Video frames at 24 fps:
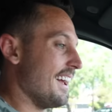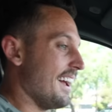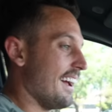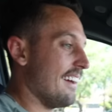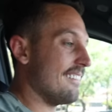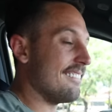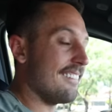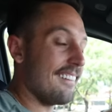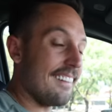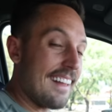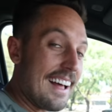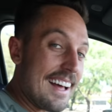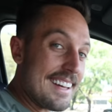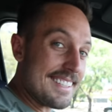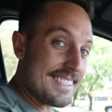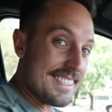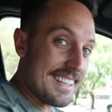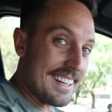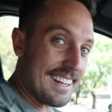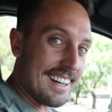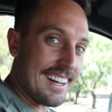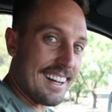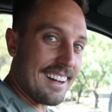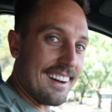And the last
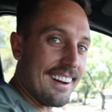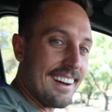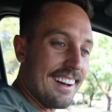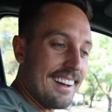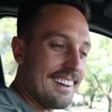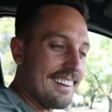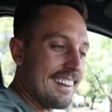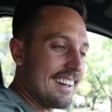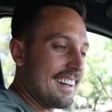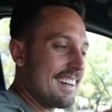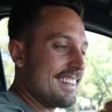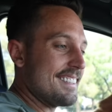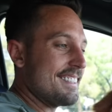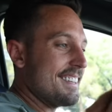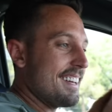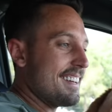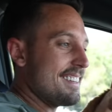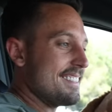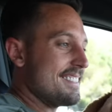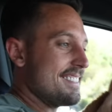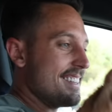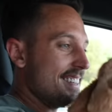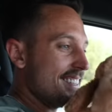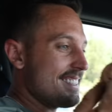thing I got, like I
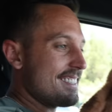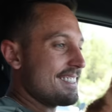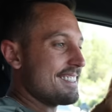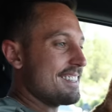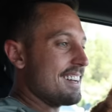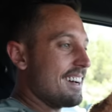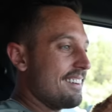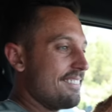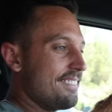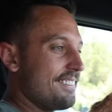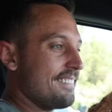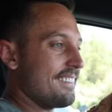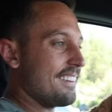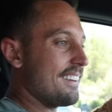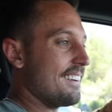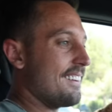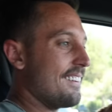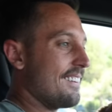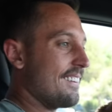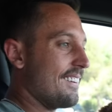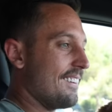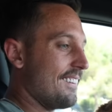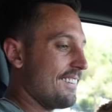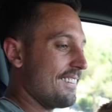said, is this stuffed
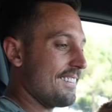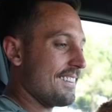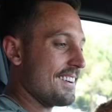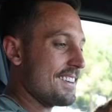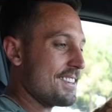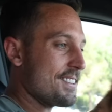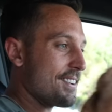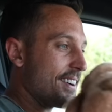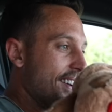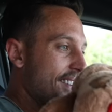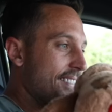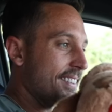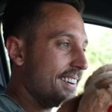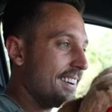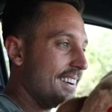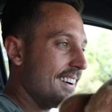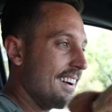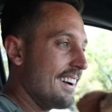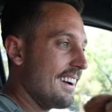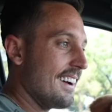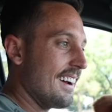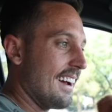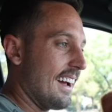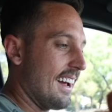little Golden Retriever,
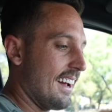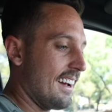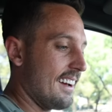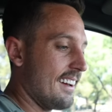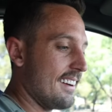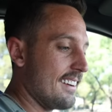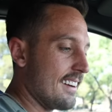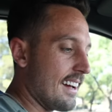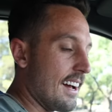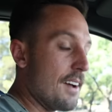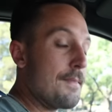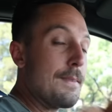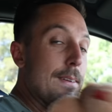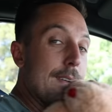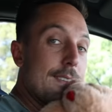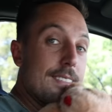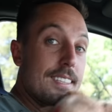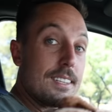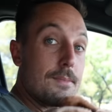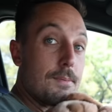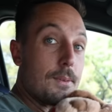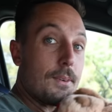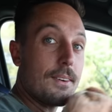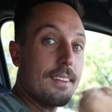and I've been
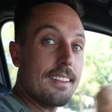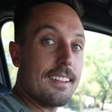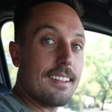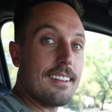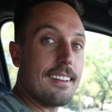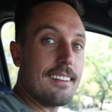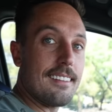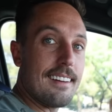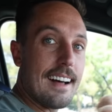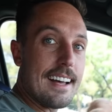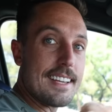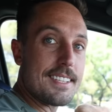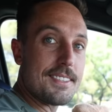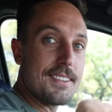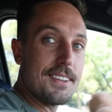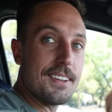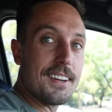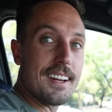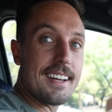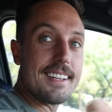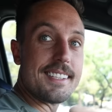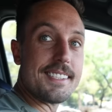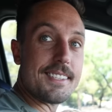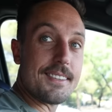sleeping with it the last
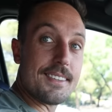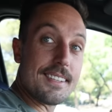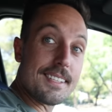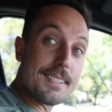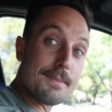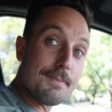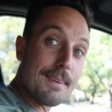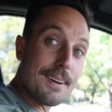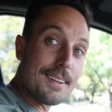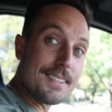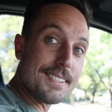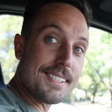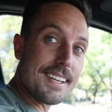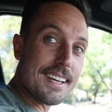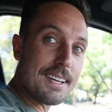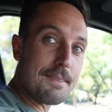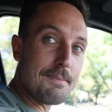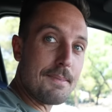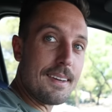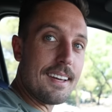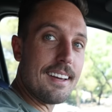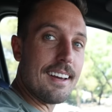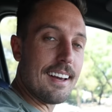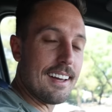few nights, so it smells
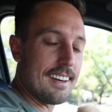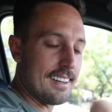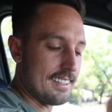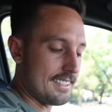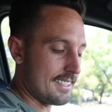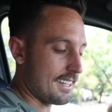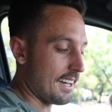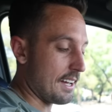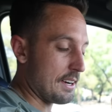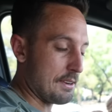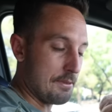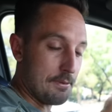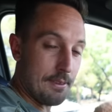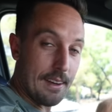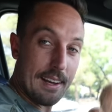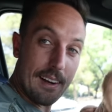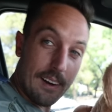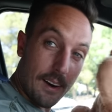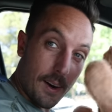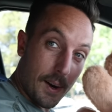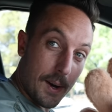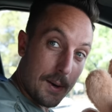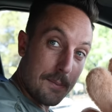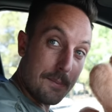like me, and it's got a
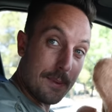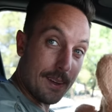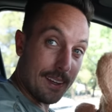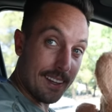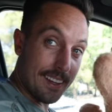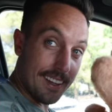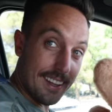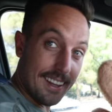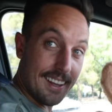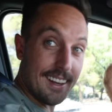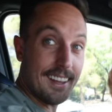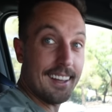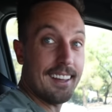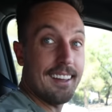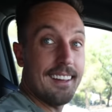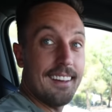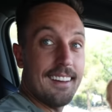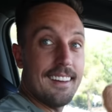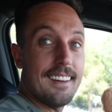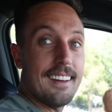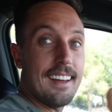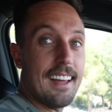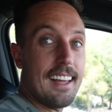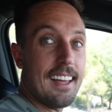fake heartbeat in it,
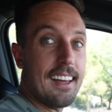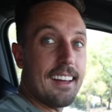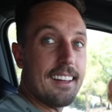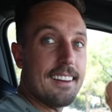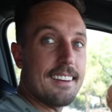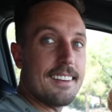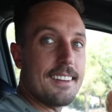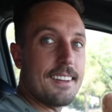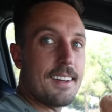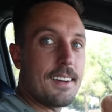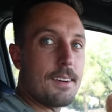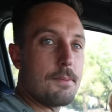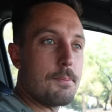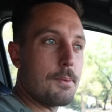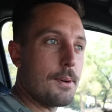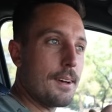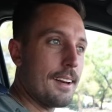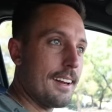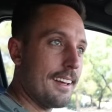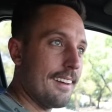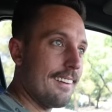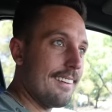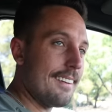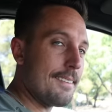and you can
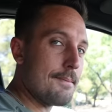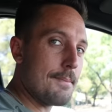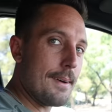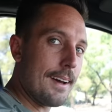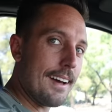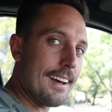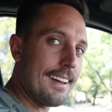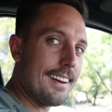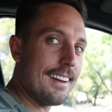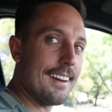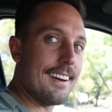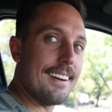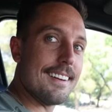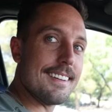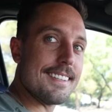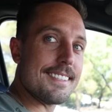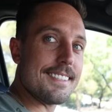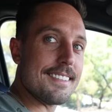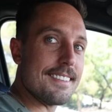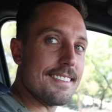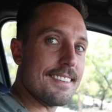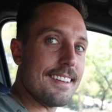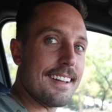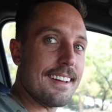put a heating pad in it
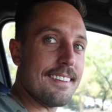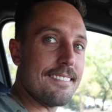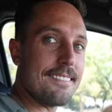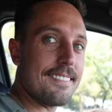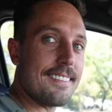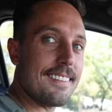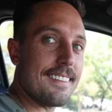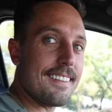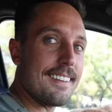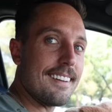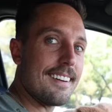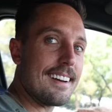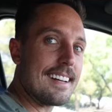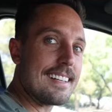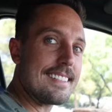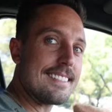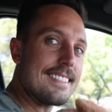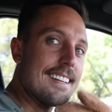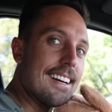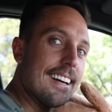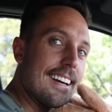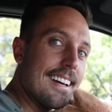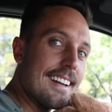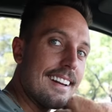so that for their
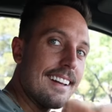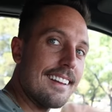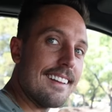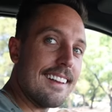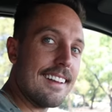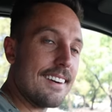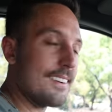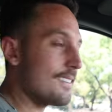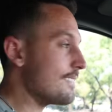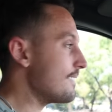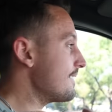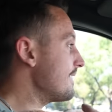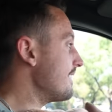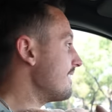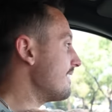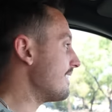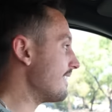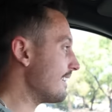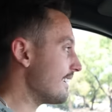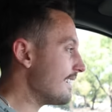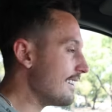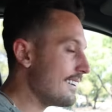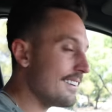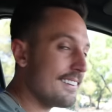anxiety they don't
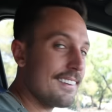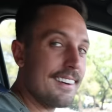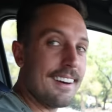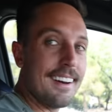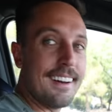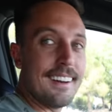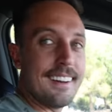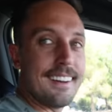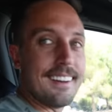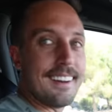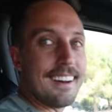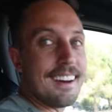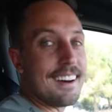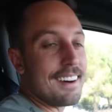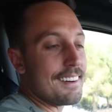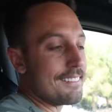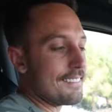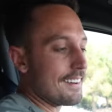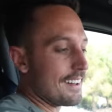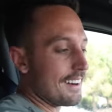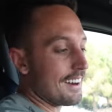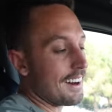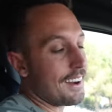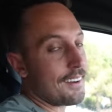feel alone.
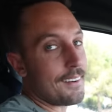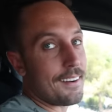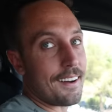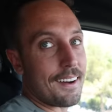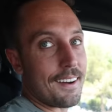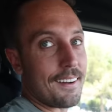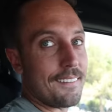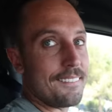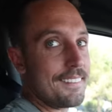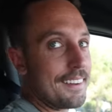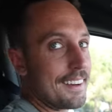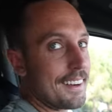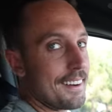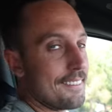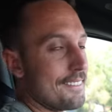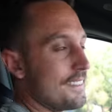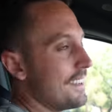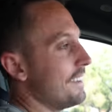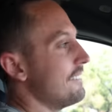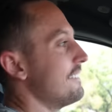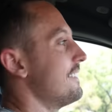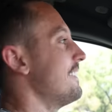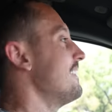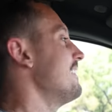Um, and now we're gonna go pick up
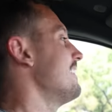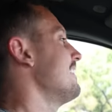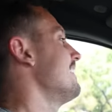Maple.